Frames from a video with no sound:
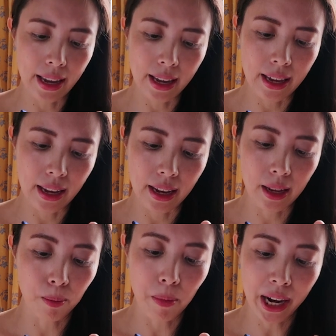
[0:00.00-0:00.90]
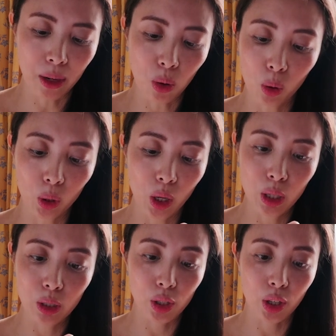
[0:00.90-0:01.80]
it might hold
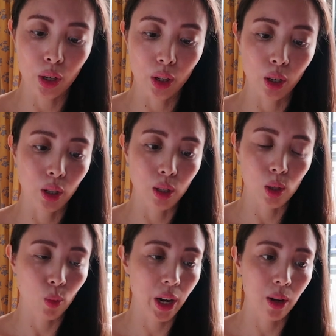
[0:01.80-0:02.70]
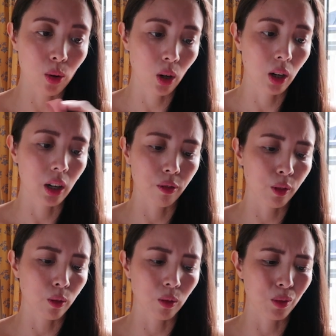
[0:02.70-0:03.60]
on to your sweat, or
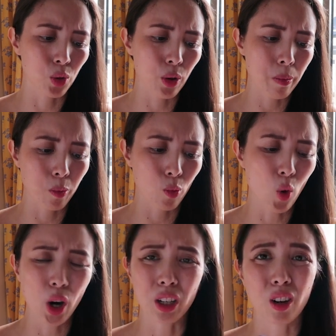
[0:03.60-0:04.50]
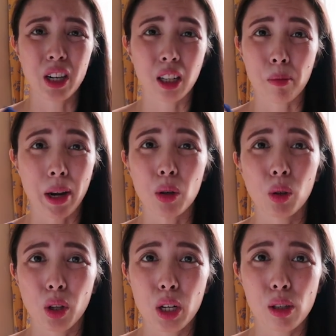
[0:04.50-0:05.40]
if you drip water on it, it might
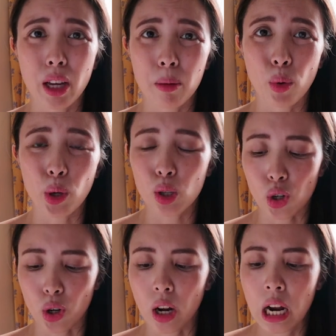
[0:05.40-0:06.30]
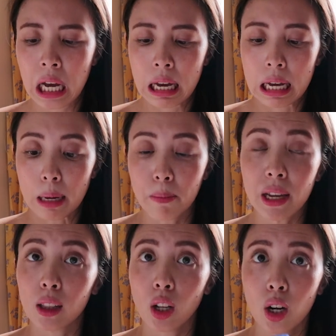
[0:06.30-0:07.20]
hold on to that moisture a
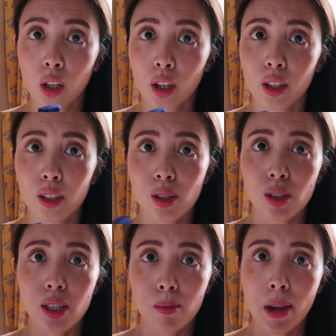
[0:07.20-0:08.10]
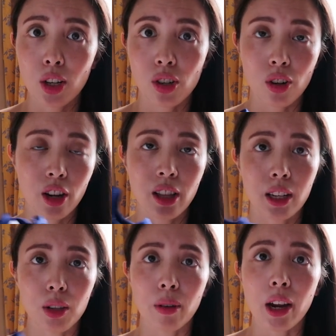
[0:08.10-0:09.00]
bit longer. So just make sure
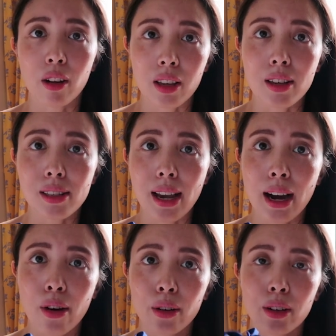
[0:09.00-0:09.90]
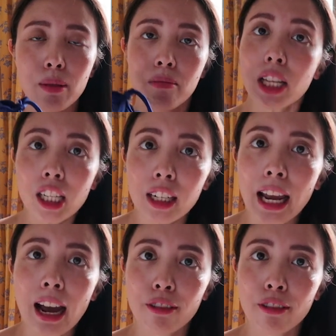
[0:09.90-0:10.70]
that you air these out immediately